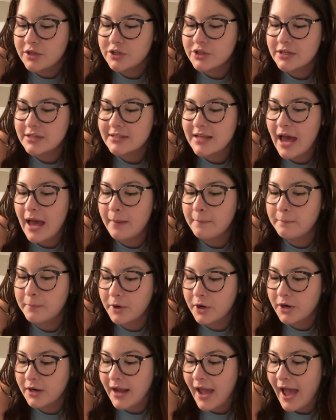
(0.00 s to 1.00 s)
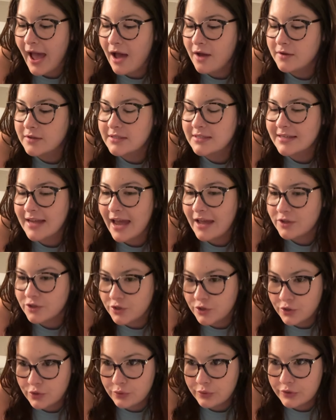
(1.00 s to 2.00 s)
She's at Birdhouse
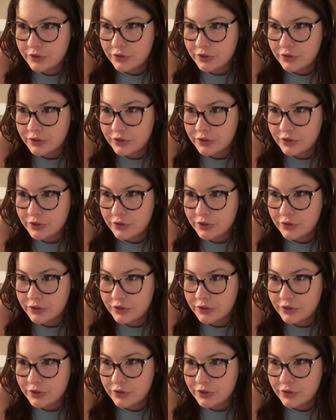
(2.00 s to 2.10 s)
Tattoo